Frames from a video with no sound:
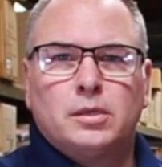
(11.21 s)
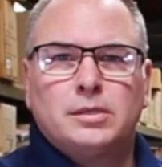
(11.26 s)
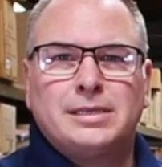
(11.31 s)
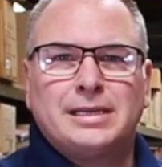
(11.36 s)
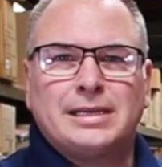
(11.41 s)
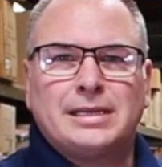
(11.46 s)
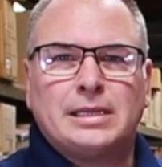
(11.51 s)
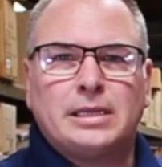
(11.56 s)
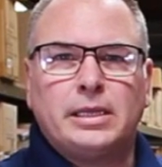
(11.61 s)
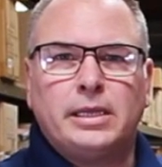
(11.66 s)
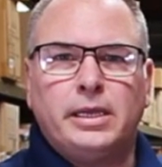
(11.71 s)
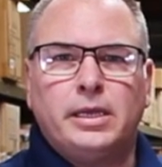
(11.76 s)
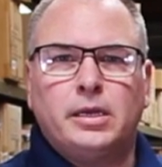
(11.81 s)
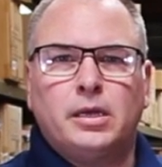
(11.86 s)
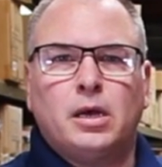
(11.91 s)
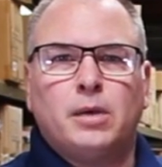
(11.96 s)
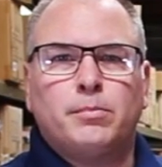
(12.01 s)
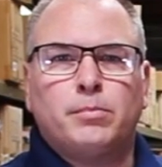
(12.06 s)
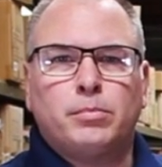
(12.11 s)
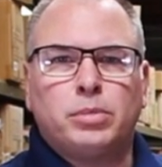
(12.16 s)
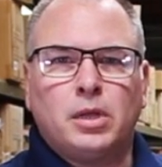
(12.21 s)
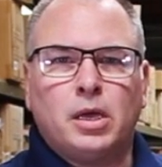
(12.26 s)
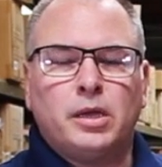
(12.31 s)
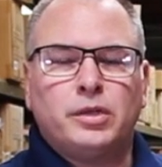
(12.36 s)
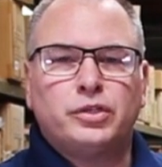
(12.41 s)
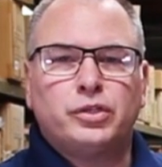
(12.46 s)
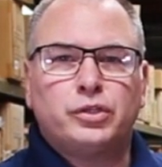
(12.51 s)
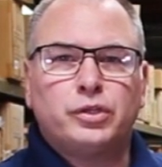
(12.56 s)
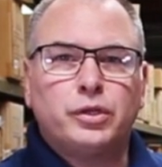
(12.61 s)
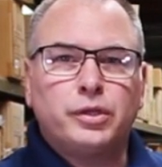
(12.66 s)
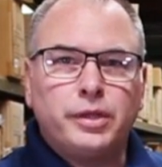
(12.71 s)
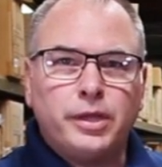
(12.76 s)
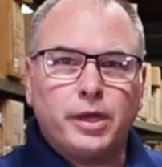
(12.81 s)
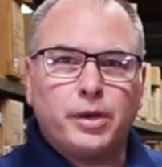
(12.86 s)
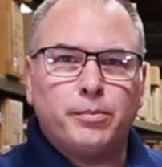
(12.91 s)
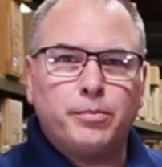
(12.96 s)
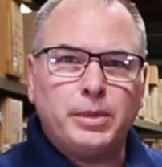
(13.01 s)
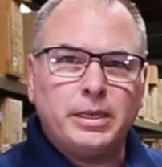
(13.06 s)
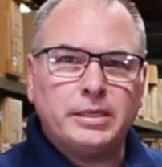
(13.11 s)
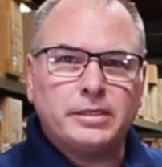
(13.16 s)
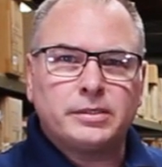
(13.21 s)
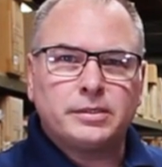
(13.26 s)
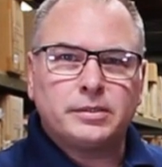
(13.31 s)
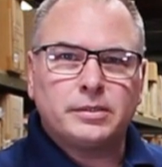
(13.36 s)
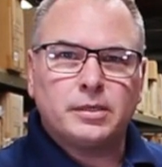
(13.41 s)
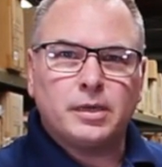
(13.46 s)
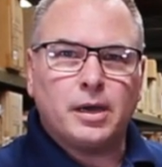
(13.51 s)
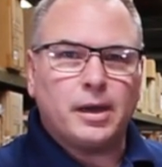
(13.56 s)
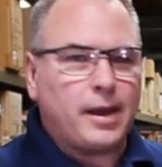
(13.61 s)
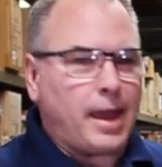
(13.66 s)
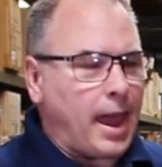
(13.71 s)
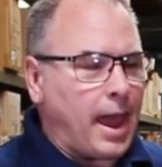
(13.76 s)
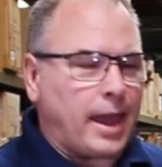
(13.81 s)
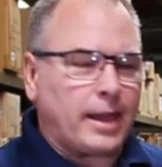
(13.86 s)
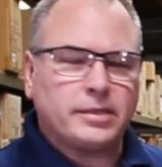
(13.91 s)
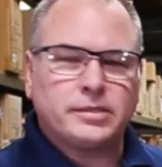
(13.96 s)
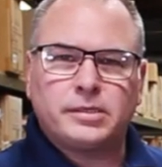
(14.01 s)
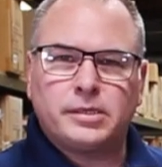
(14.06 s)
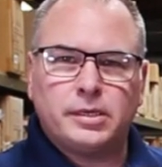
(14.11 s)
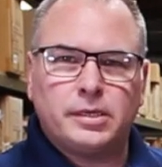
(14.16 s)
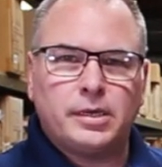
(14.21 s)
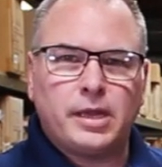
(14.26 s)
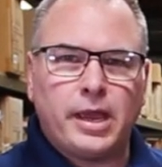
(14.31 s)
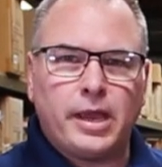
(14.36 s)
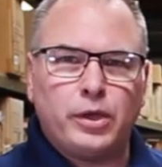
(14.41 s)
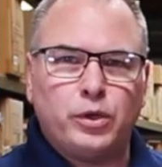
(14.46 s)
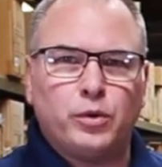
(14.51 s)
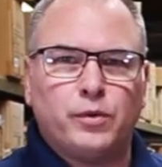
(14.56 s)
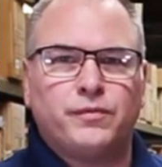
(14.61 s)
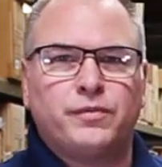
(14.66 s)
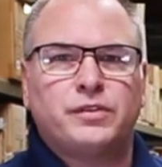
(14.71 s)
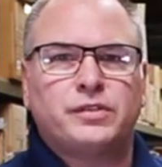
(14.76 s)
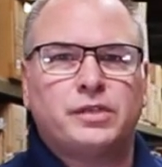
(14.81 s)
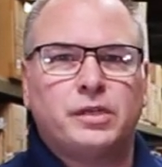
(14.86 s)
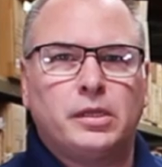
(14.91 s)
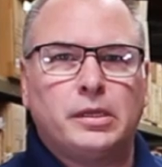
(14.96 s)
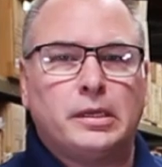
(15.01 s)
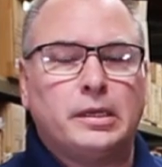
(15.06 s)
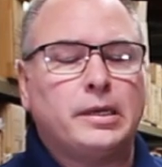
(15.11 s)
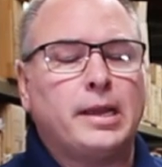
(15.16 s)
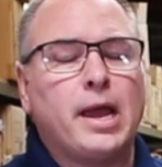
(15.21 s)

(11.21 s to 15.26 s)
to clean up blood should there be an accident at your facility.